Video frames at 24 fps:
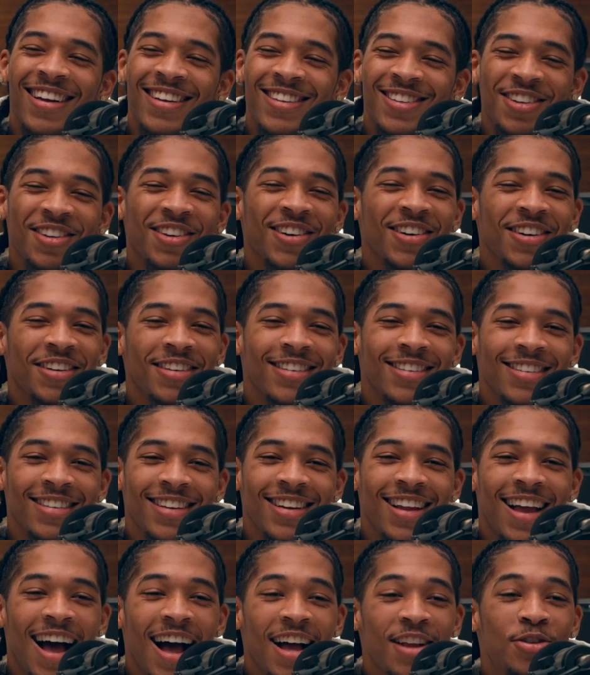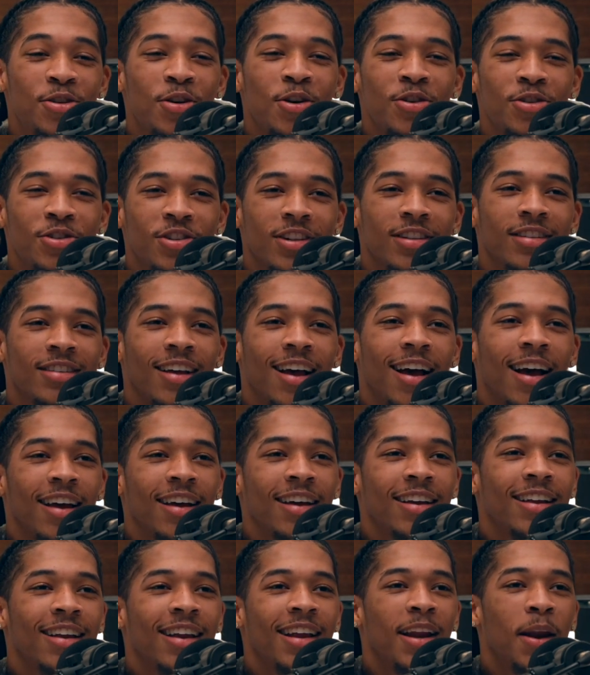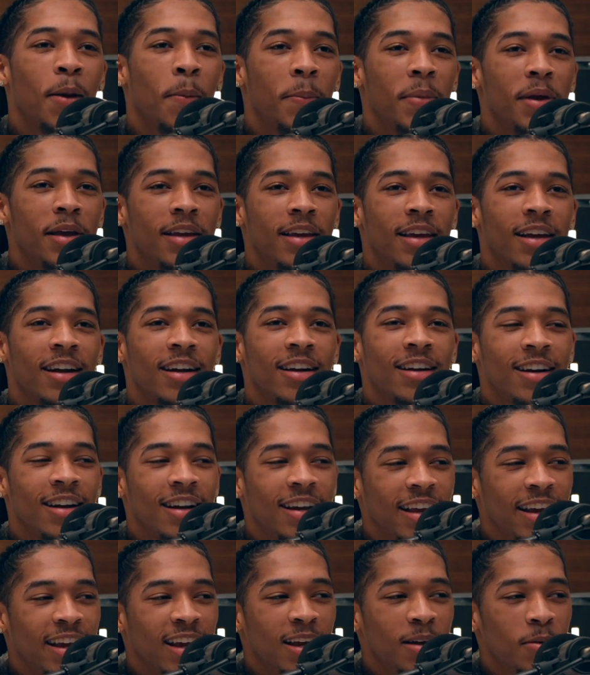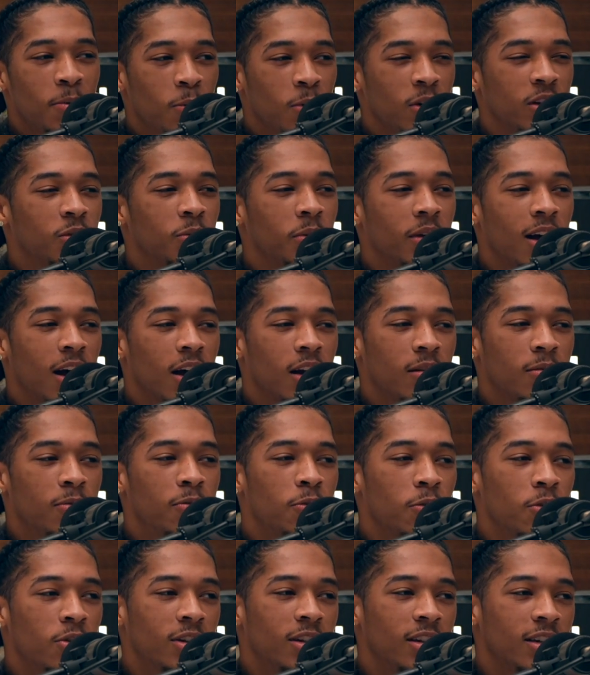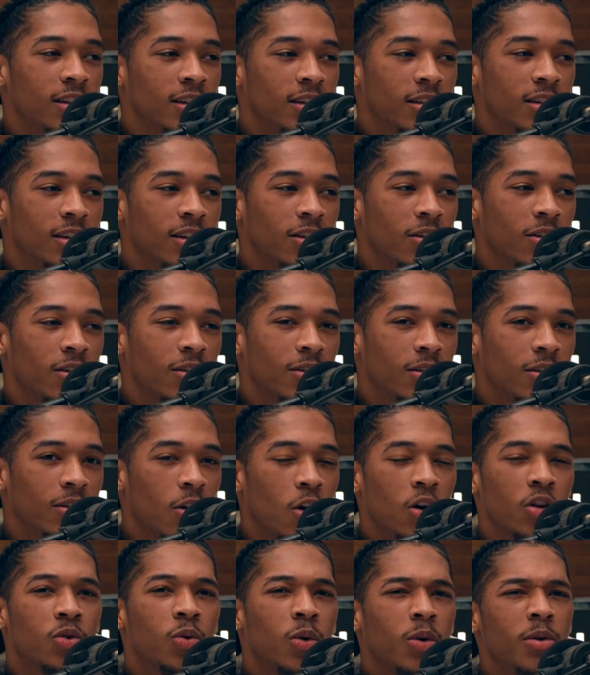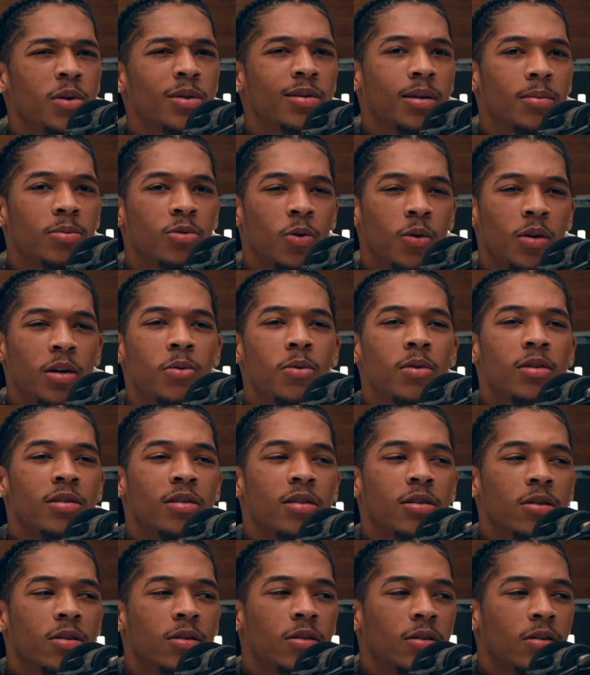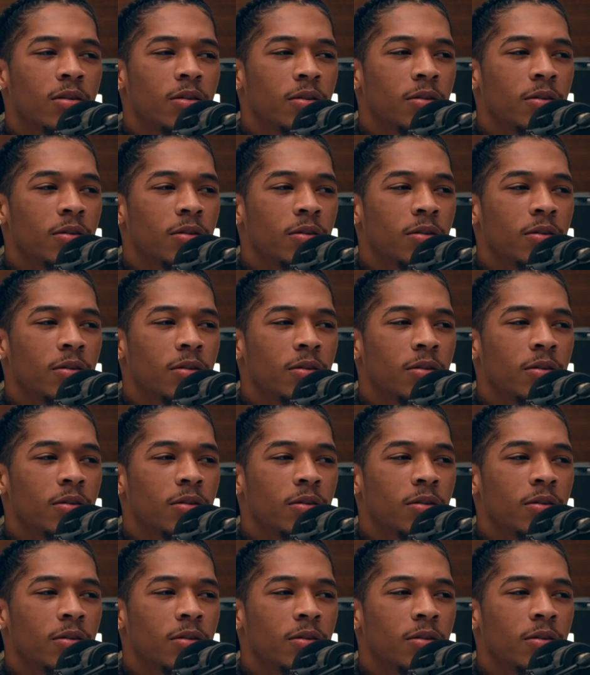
So I told Josiah in the beginning of the game, once we got up 14 0, or 20, we was up 21 0.